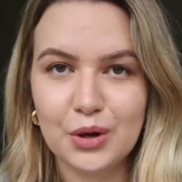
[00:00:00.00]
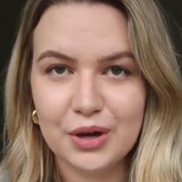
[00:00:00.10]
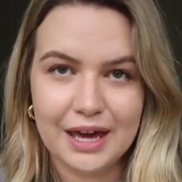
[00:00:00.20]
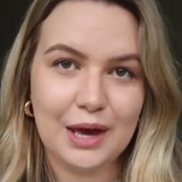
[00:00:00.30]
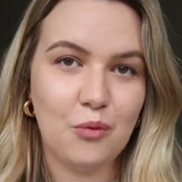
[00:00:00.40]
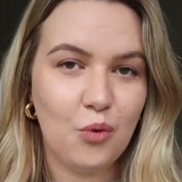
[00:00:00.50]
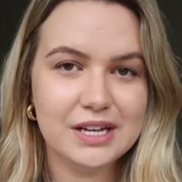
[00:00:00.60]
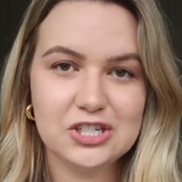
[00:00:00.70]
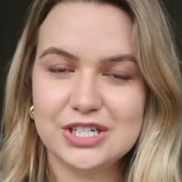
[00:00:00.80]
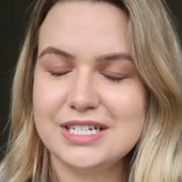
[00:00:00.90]
Okay,
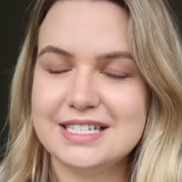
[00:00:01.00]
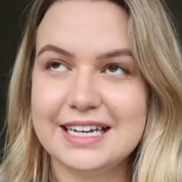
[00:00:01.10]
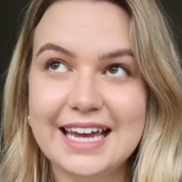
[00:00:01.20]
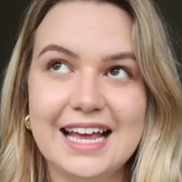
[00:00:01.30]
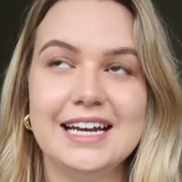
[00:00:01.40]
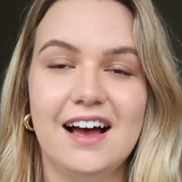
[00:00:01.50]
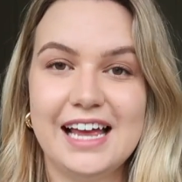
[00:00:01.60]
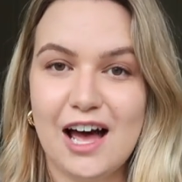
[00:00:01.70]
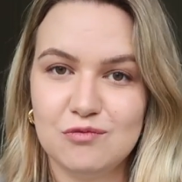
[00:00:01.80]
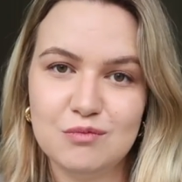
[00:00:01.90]
white jeans. Again, I
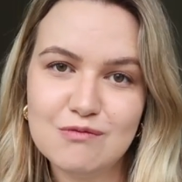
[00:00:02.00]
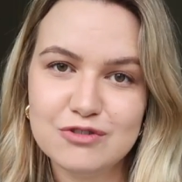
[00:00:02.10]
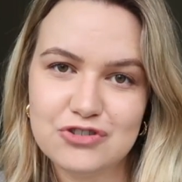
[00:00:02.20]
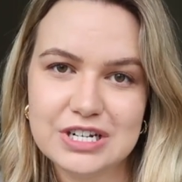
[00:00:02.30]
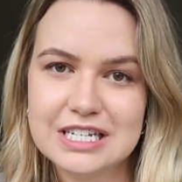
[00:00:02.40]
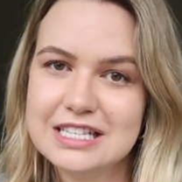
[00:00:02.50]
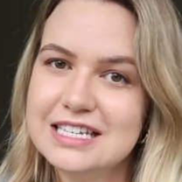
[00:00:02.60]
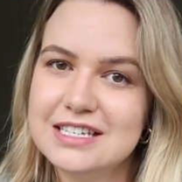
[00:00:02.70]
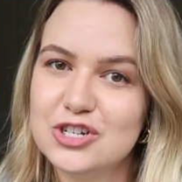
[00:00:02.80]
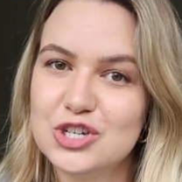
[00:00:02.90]
haven't been restricting
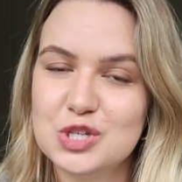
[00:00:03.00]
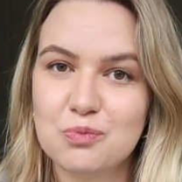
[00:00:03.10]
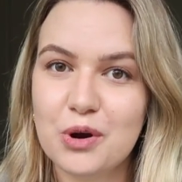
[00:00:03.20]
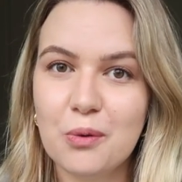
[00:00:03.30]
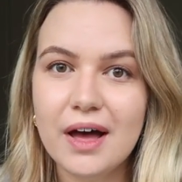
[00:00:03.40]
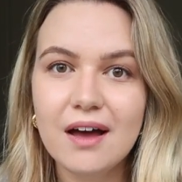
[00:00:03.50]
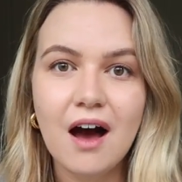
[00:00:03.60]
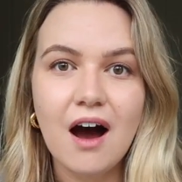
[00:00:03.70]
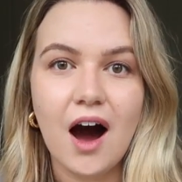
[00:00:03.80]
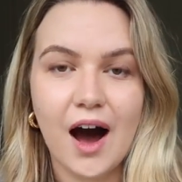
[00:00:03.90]
these to just spring wear.
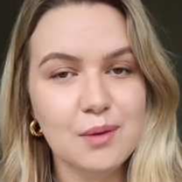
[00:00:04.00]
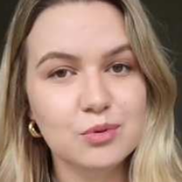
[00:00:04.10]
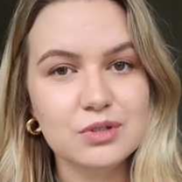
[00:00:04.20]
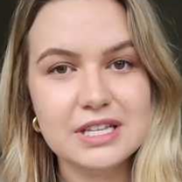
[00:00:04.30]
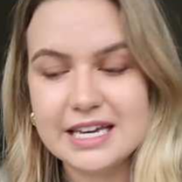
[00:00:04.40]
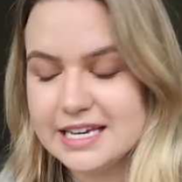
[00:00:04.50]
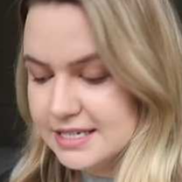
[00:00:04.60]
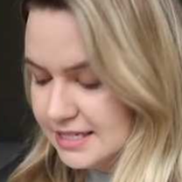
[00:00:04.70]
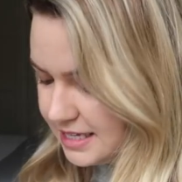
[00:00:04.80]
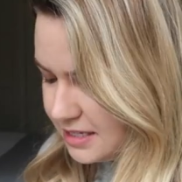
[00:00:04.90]
I bought
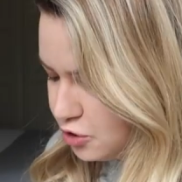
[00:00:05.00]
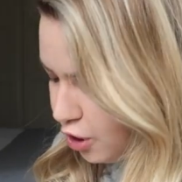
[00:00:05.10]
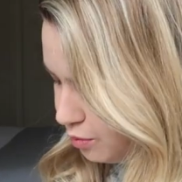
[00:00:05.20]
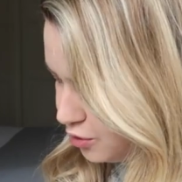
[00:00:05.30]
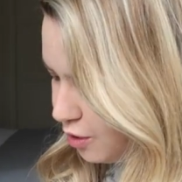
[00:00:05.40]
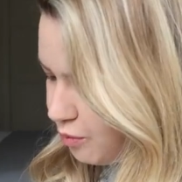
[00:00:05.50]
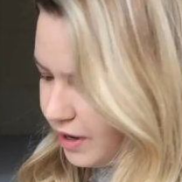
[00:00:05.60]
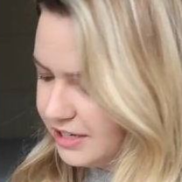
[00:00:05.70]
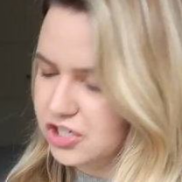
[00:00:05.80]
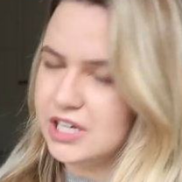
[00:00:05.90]
these, these Topshop
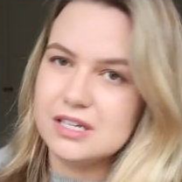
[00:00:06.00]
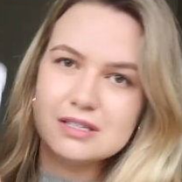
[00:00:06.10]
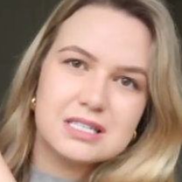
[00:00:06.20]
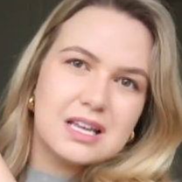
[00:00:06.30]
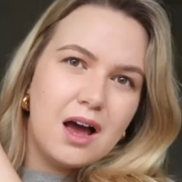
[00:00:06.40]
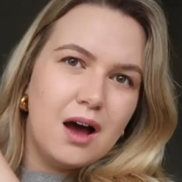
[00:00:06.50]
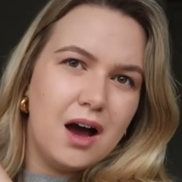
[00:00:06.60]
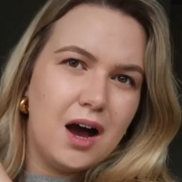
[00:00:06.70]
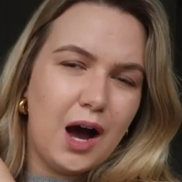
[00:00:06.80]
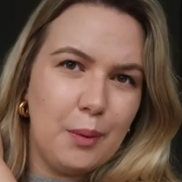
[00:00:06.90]
white jeans
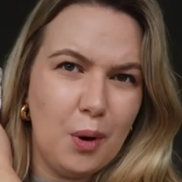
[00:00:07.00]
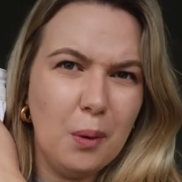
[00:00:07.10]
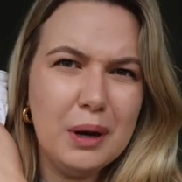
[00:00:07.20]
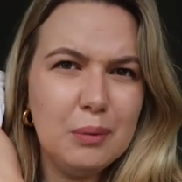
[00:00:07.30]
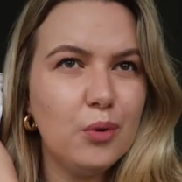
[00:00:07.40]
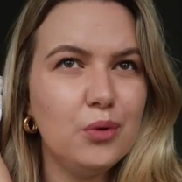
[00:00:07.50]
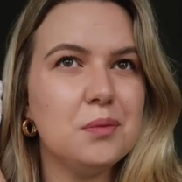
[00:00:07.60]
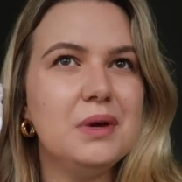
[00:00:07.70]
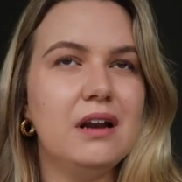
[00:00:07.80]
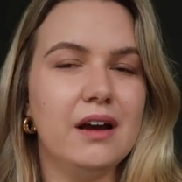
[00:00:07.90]
probably bought
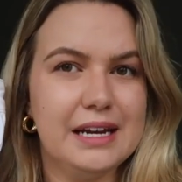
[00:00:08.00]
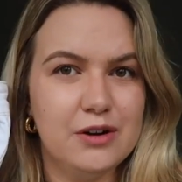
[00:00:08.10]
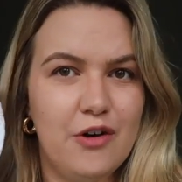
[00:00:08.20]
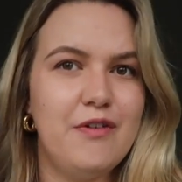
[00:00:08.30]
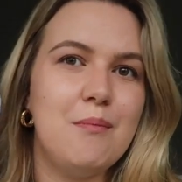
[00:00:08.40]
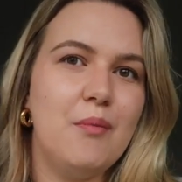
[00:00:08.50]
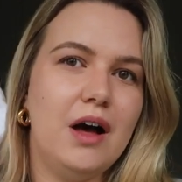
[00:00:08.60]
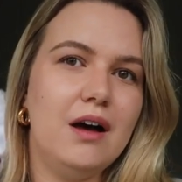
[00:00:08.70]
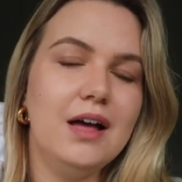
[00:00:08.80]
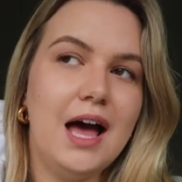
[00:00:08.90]
them in like
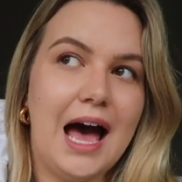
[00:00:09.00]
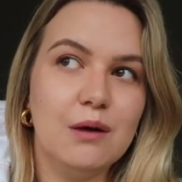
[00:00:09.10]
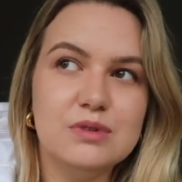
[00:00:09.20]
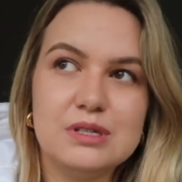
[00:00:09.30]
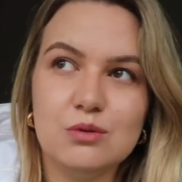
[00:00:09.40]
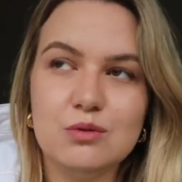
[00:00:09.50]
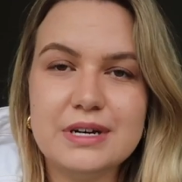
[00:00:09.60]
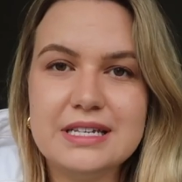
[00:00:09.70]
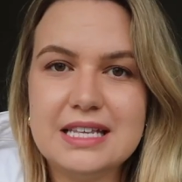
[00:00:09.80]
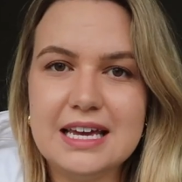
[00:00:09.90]
November and was
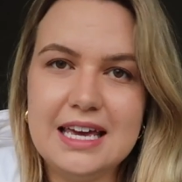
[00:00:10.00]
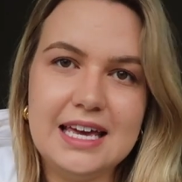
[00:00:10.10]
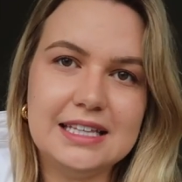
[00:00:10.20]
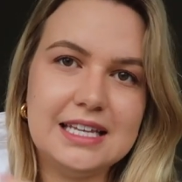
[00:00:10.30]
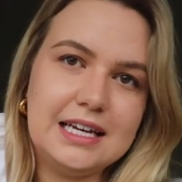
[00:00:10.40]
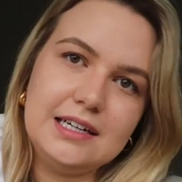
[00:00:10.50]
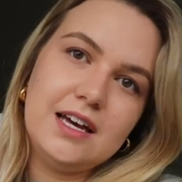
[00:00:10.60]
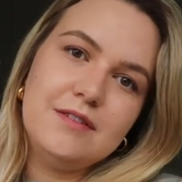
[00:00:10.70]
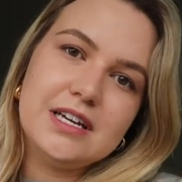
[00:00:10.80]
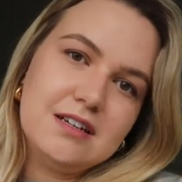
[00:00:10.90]
always thinking that
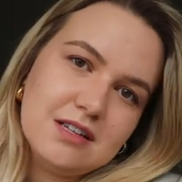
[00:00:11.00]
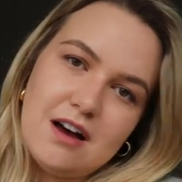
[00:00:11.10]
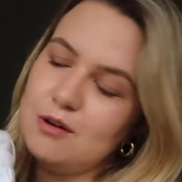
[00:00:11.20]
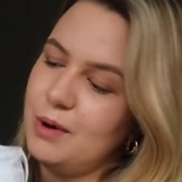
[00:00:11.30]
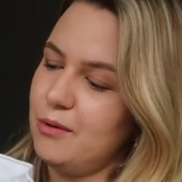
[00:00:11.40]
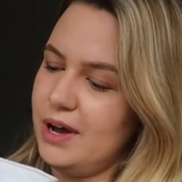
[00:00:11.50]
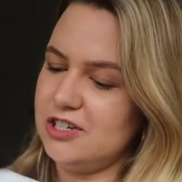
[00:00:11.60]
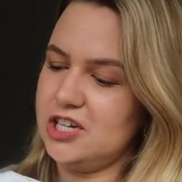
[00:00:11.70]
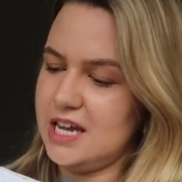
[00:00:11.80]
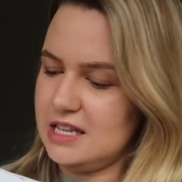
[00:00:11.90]
curvy girls can't wear white
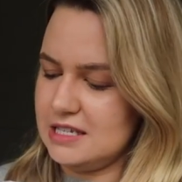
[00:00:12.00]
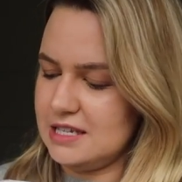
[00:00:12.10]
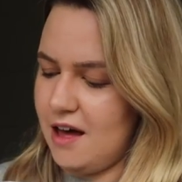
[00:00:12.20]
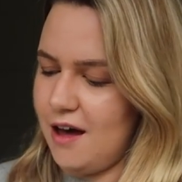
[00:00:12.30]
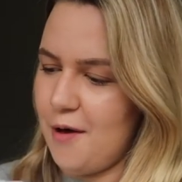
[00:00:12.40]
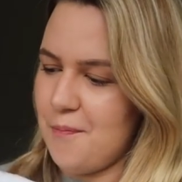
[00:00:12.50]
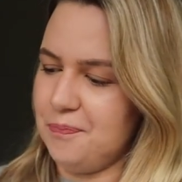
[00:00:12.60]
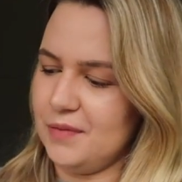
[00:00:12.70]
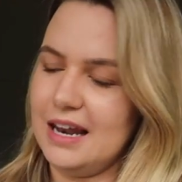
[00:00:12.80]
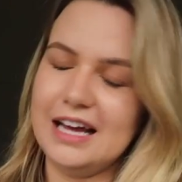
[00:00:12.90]
jeans.
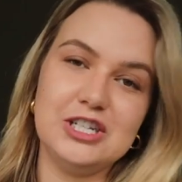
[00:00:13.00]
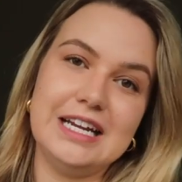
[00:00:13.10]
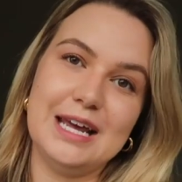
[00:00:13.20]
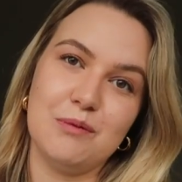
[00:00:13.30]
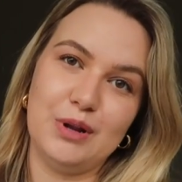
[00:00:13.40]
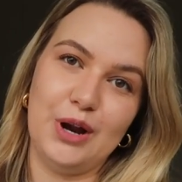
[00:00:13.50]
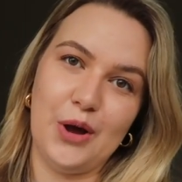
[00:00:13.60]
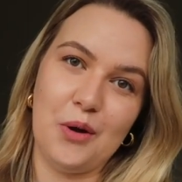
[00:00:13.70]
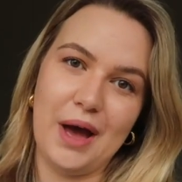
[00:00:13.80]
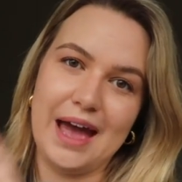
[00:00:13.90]
Um, I'll actually link
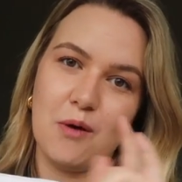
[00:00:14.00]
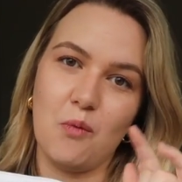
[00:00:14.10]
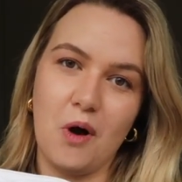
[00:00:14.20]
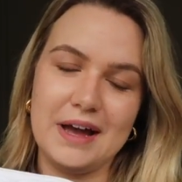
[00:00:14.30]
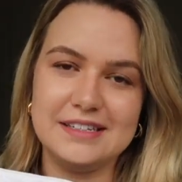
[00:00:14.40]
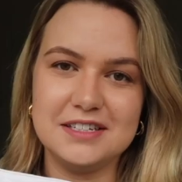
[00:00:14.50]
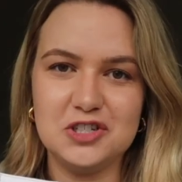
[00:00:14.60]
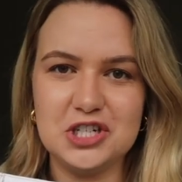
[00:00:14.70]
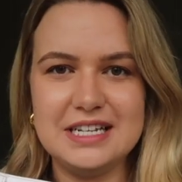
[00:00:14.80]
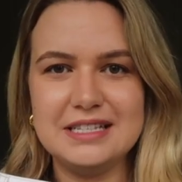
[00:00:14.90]
below a white
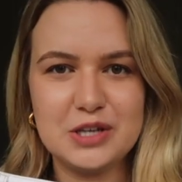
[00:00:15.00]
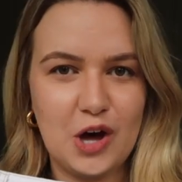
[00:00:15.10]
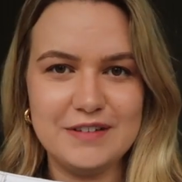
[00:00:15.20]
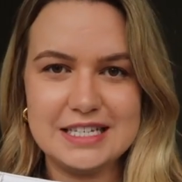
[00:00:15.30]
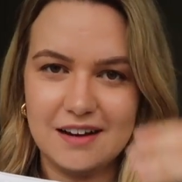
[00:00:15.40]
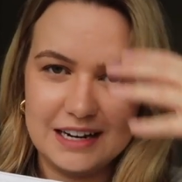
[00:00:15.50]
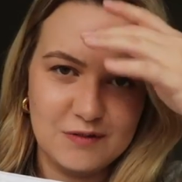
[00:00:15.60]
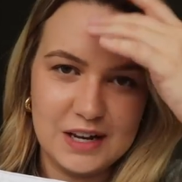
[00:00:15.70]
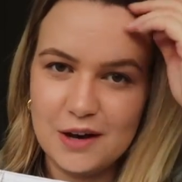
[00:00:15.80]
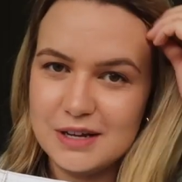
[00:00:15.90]
jeans curvy styling
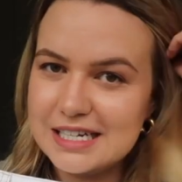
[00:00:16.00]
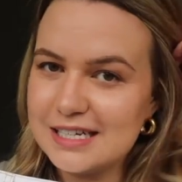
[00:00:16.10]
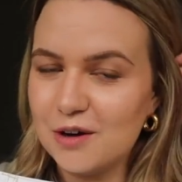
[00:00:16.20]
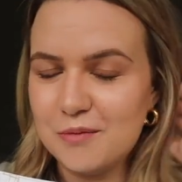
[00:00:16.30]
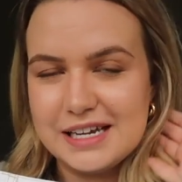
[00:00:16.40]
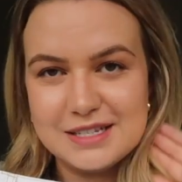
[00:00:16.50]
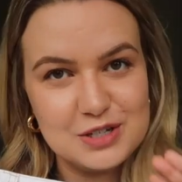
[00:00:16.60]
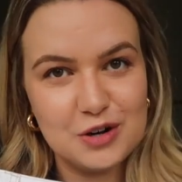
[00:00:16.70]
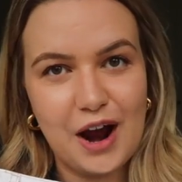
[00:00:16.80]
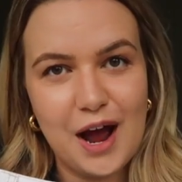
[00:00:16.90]
video I did on my
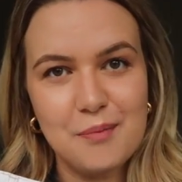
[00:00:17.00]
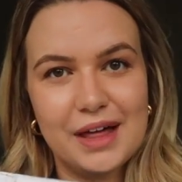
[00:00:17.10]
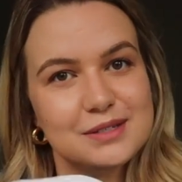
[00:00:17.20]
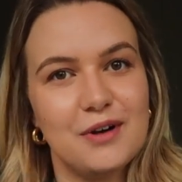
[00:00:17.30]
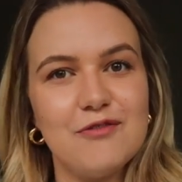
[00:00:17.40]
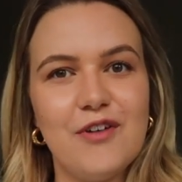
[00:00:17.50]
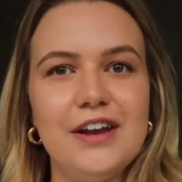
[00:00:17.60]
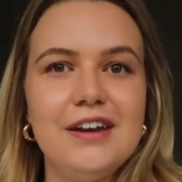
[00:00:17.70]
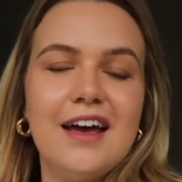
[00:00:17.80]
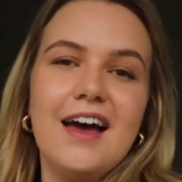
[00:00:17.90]
Instagram. That's quite fun.